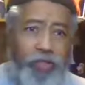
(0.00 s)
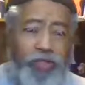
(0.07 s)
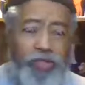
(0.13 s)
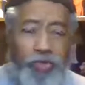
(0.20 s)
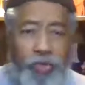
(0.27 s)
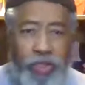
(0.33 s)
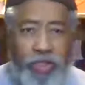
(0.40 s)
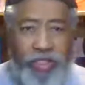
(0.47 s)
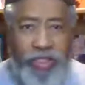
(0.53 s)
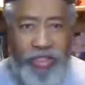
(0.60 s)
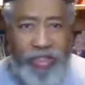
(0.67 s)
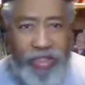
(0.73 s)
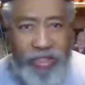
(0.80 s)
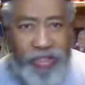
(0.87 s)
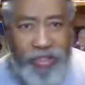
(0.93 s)
to a
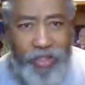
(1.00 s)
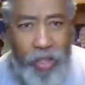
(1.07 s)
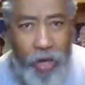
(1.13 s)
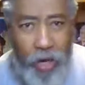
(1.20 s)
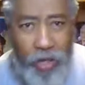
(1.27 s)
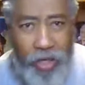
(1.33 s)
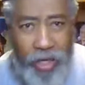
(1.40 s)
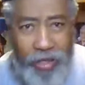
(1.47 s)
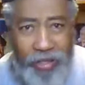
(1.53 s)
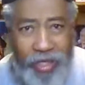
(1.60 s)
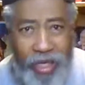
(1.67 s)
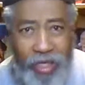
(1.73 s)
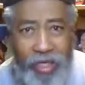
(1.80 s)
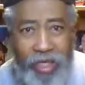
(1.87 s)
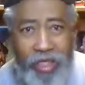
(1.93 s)
distant star like
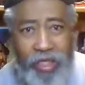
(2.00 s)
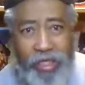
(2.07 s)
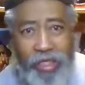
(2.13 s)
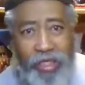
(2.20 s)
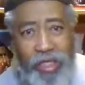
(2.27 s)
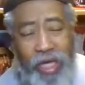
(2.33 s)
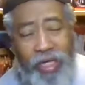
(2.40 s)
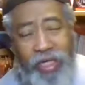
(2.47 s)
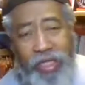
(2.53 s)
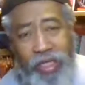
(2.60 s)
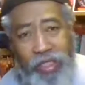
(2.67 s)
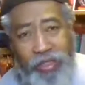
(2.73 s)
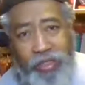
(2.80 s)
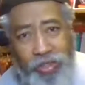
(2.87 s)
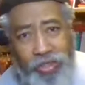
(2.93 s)
that, like in a
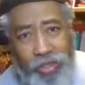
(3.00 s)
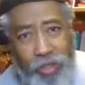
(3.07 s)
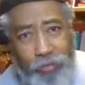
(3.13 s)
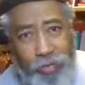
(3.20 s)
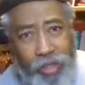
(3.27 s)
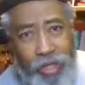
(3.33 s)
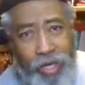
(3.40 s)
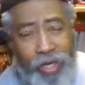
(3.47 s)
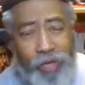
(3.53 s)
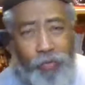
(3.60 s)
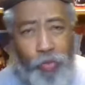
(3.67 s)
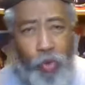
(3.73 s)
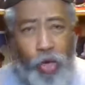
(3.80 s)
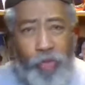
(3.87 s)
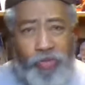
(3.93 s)
starship
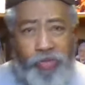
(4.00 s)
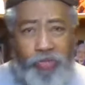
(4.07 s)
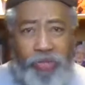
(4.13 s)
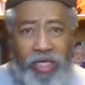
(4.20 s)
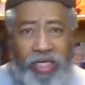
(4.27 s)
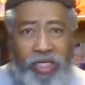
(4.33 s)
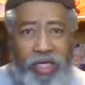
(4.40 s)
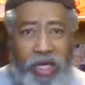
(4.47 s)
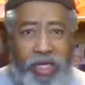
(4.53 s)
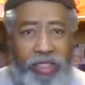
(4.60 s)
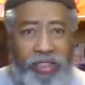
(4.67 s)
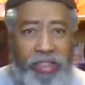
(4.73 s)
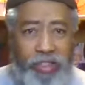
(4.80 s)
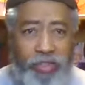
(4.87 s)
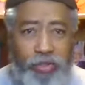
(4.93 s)
at warp speed,
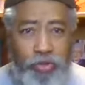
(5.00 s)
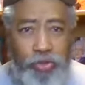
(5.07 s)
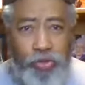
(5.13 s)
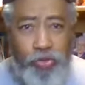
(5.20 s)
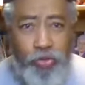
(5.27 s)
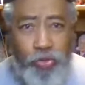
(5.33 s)
like Sister